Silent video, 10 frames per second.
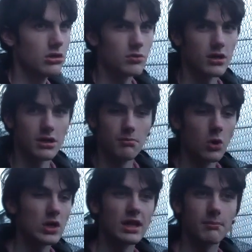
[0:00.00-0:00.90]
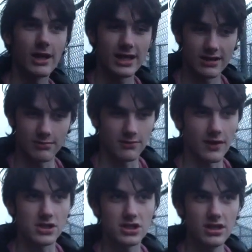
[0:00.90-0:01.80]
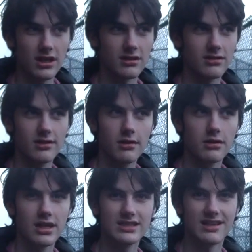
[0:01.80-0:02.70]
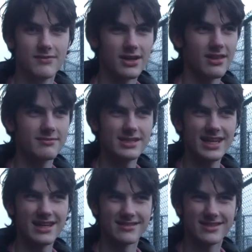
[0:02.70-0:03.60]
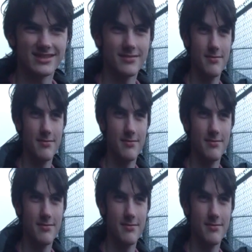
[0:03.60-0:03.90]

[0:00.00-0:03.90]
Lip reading: work more in the planting profession and get some dirt themselves.